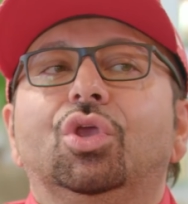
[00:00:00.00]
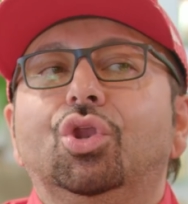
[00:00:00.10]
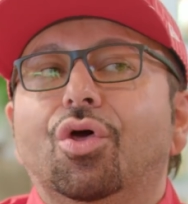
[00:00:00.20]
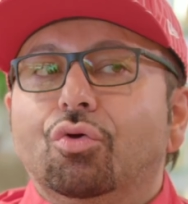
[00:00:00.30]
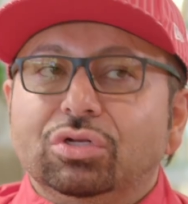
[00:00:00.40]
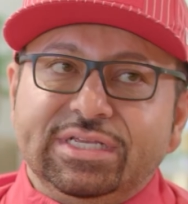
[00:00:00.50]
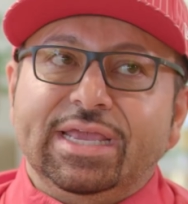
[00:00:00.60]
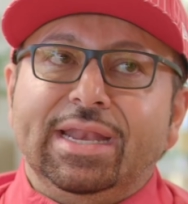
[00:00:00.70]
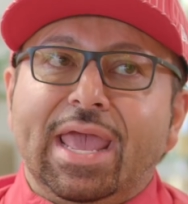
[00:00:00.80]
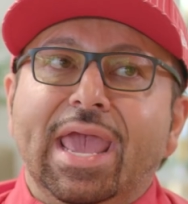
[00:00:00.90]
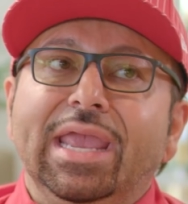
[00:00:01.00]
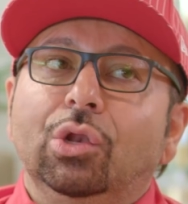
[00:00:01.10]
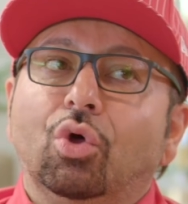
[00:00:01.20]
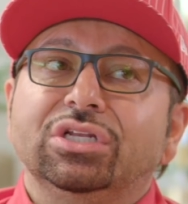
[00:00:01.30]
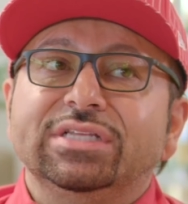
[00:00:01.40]
you know, your DNA
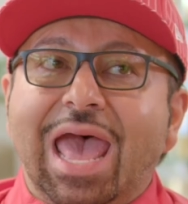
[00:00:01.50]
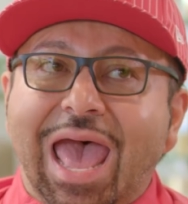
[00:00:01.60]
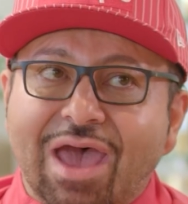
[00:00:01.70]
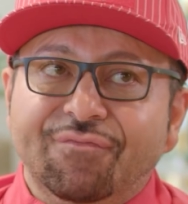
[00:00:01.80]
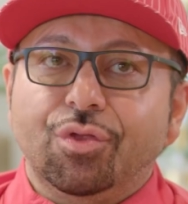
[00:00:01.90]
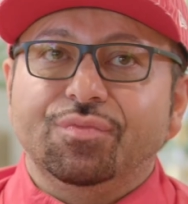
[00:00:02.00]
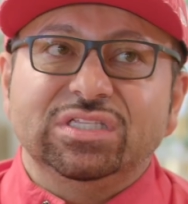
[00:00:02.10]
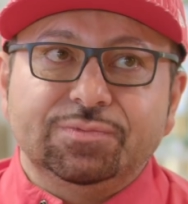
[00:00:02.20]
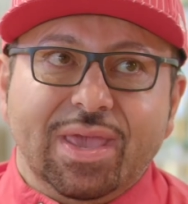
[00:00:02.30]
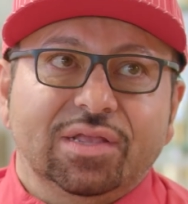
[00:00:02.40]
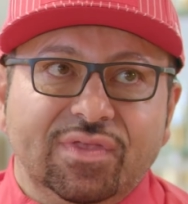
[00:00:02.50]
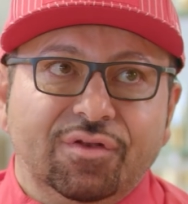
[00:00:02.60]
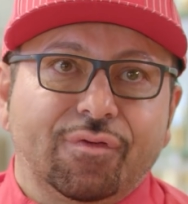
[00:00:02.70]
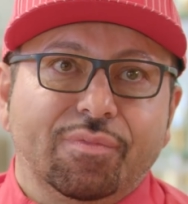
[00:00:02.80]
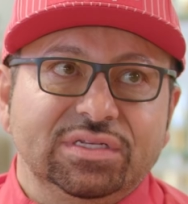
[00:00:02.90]
in order to have the respect
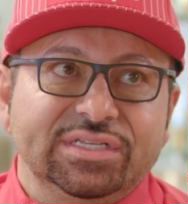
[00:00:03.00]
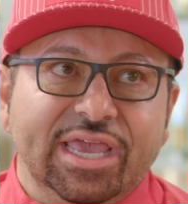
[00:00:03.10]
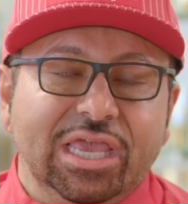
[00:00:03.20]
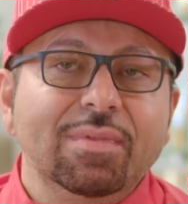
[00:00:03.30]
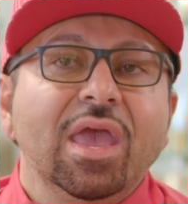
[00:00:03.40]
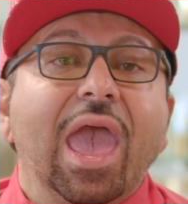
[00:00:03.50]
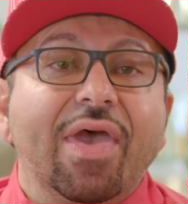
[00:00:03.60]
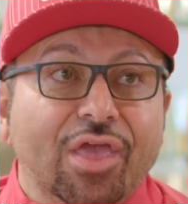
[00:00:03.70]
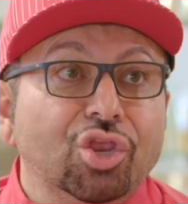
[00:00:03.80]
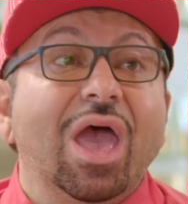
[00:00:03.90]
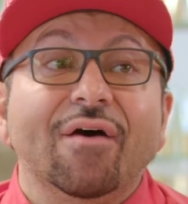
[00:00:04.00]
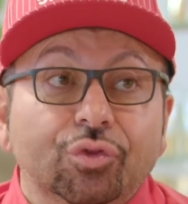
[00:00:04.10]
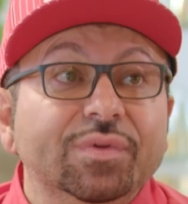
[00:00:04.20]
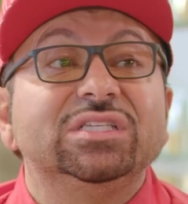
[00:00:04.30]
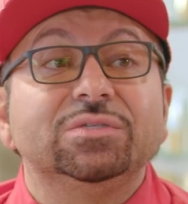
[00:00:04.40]
then from the team, and then you have
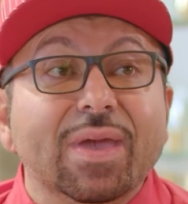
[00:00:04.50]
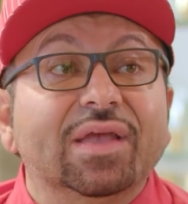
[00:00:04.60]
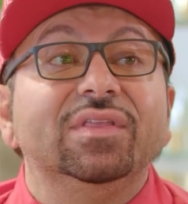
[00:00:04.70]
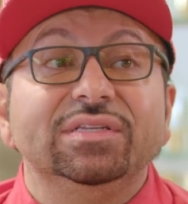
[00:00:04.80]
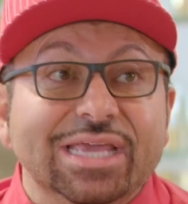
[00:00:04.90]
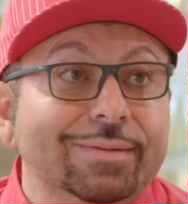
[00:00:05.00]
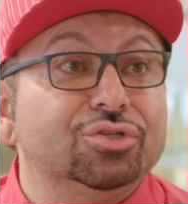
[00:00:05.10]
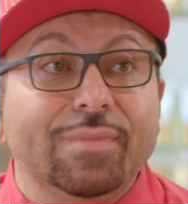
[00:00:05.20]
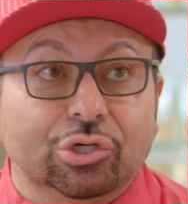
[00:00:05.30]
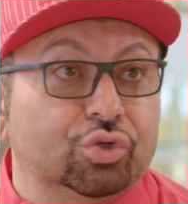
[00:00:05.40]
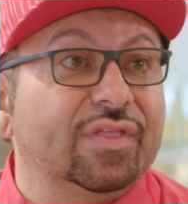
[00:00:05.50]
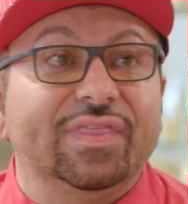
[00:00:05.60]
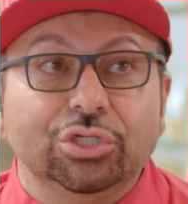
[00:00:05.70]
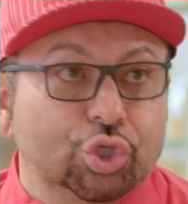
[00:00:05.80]
to inspect the team to make sure that they're